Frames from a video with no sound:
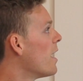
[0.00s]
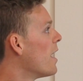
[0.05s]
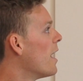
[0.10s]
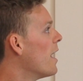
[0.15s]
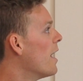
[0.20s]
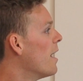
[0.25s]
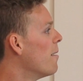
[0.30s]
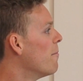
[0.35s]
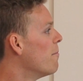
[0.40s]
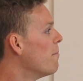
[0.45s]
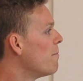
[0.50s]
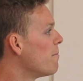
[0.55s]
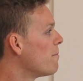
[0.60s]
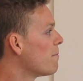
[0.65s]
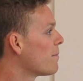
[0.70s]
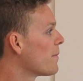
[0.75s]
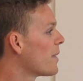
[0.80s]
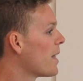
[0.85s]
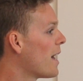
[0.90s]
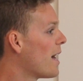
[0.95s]
And
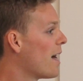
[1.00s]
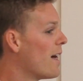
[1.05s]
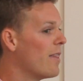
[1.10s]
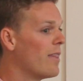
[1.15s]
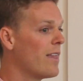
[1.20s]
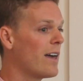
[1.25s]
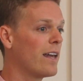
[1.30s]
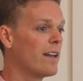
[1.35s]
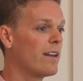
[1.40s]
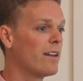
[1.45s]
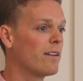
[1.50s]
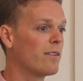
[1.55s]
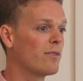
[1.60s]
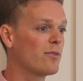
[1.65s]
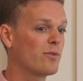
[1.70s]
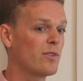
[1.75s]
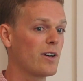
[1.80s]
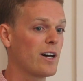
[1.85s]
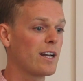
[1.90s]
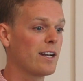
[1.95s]
then
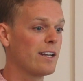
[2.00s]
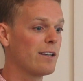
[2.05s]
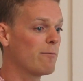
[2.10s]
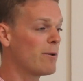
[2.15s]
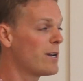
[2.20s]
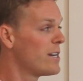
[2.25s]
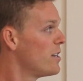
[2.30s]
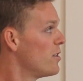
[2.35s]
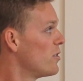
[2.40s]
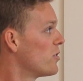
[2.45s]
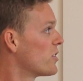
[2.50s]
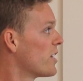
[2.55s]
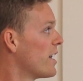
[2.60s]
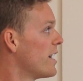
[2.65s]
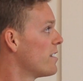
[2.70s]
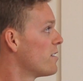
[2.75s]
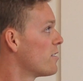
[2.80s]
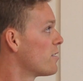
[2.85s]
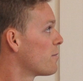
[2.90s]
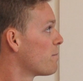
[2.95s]
finally, when you
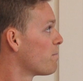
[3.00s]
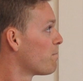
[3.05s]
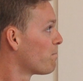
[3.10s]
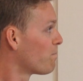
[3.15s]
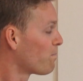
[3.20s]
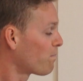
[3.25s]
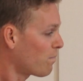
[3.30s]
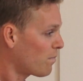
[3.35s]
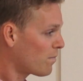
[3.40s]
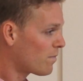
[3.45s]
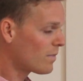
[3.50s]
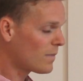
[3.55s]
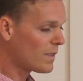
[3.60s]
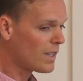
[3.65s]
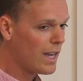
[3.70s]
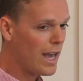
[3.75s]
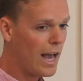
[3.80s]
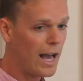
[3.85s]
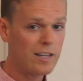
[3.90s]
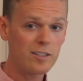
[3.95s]
send,
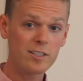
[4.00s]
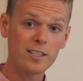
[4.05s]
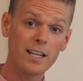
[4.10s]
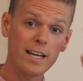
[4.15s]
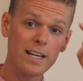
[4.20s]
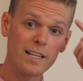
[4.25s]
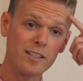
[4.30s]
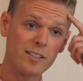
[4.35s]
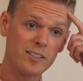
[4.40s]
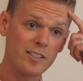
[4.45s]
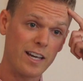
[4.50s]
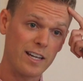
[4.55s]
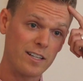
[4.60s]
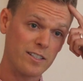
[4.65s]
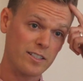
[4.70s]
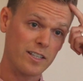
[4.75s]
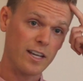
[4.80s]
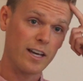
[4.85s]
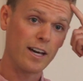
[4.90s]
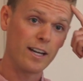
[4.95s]
as Helena
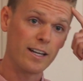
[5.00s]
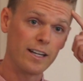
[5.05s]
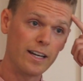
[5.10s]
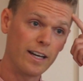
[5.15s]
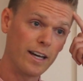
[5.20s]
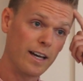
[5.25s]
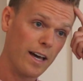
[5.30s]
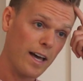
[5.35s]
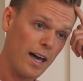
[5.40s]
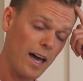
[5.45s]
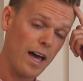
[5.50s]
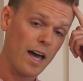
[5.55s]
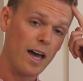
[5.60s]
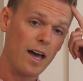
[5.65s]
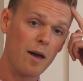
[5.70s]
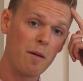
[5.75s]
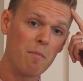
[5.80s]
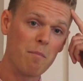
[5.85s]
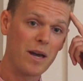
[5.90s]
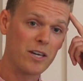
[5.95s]
said earlier,
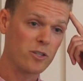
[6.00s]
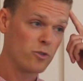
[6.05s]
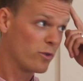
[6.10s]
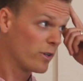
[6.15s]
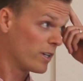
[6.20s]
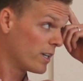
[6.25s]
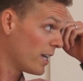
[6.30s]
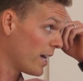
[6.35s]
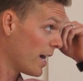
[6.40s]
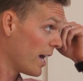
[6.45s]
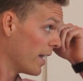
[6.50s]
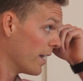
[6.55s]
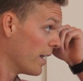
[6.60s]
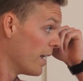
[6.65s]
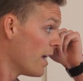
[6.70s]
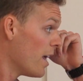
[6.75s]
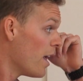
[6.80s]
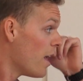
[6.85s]
measure and learn.